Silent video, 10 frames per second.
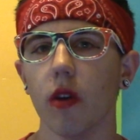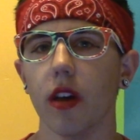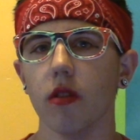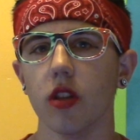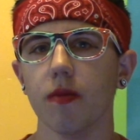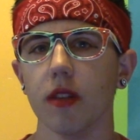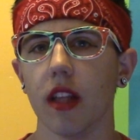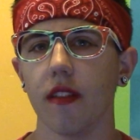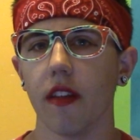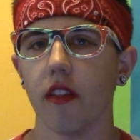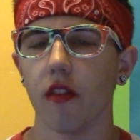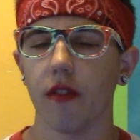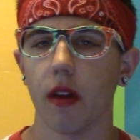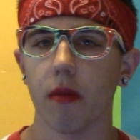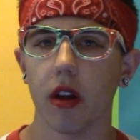I just put on silent or
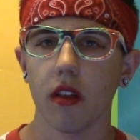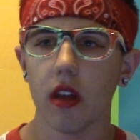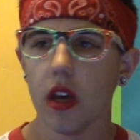vibrate.